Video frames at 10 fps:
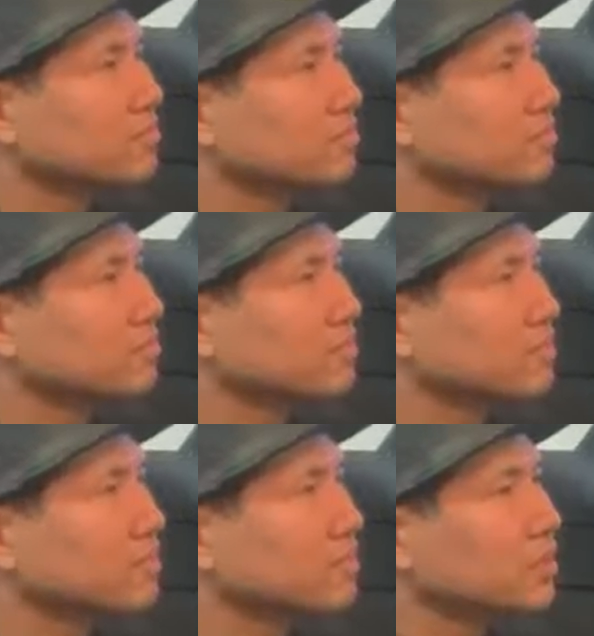of stuff with
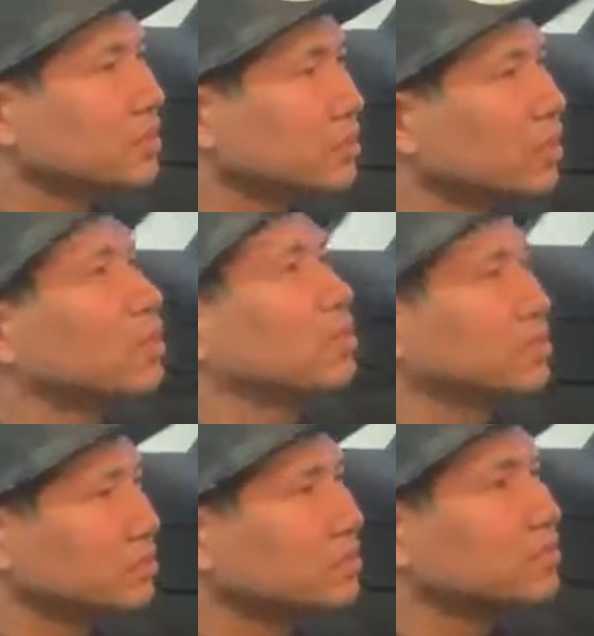Medicare
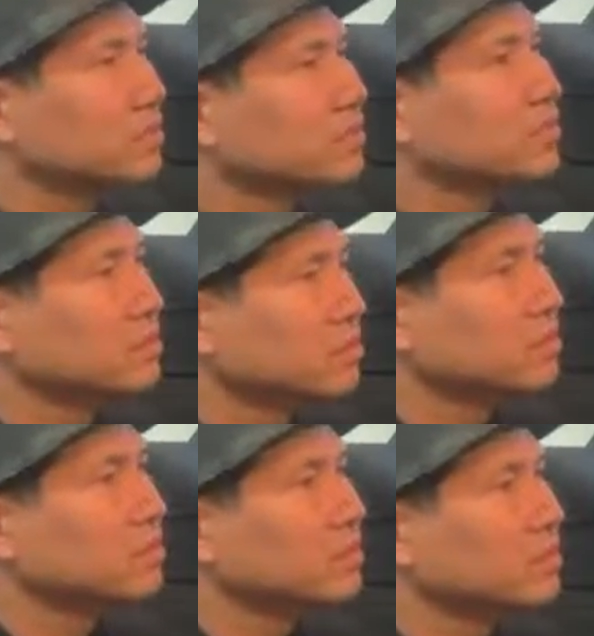and that. And
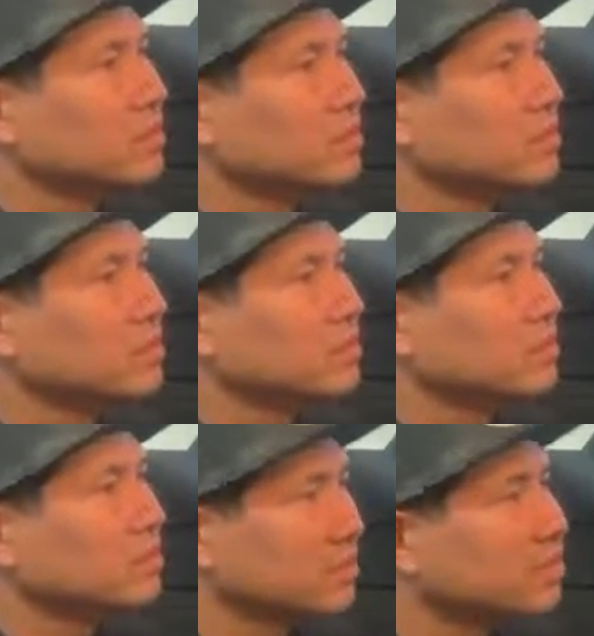so he's going to be
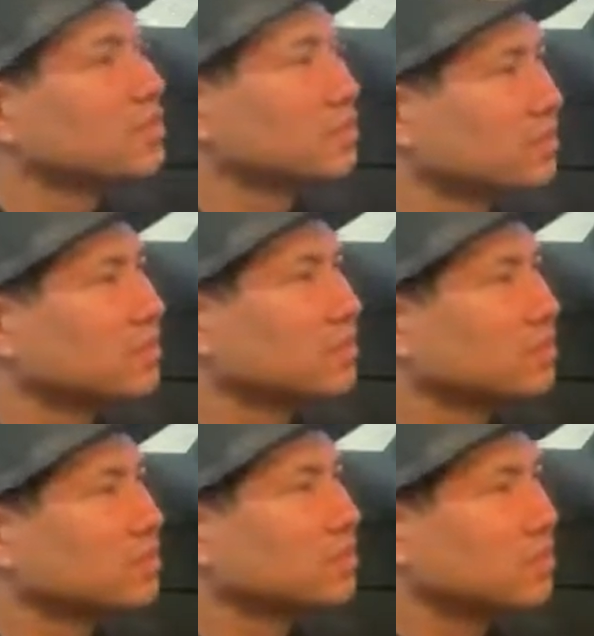making those
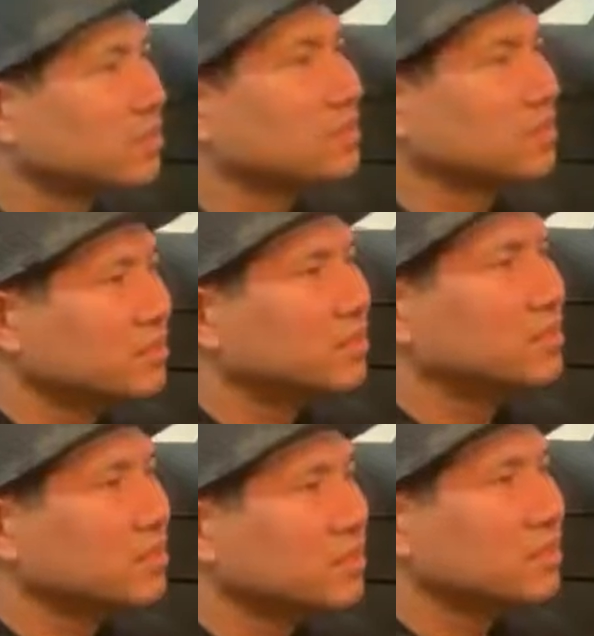services available. But
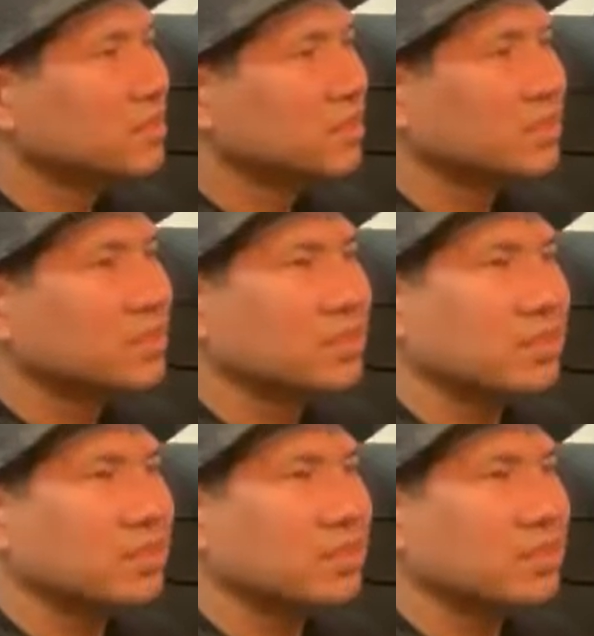what about that question?